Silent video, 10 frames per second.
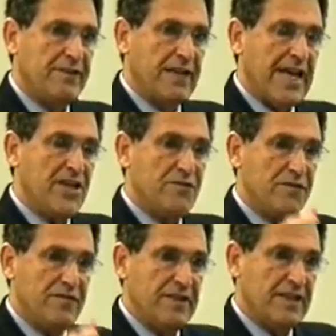age
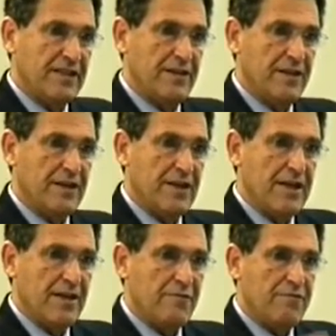15
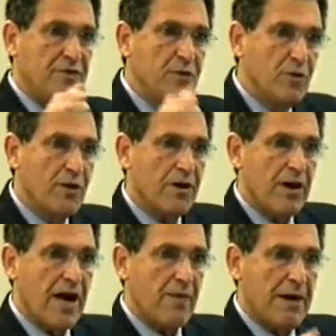fewer
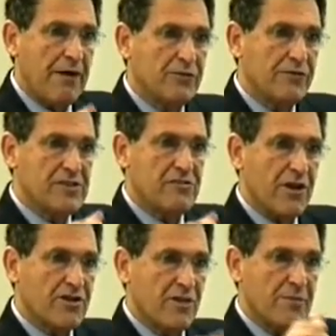amount of
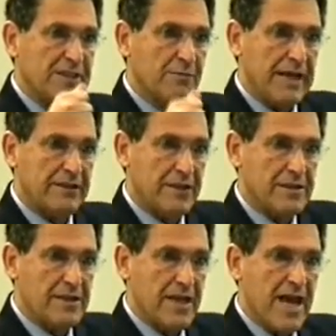instruction in
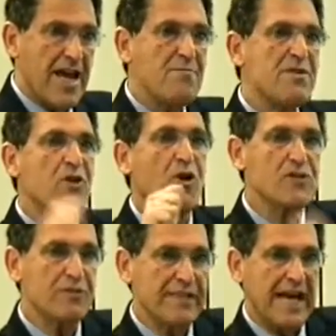mathematics, and because
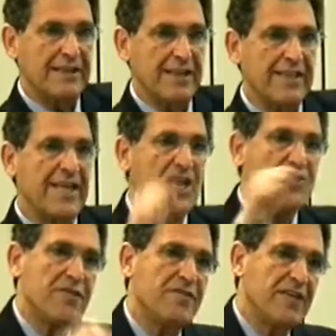of that, at age
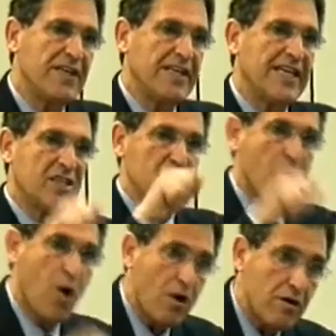15 he gets
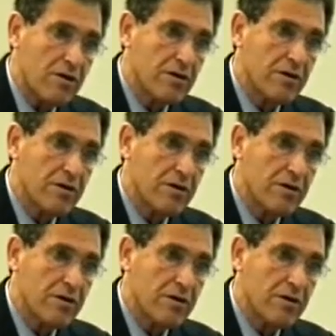more,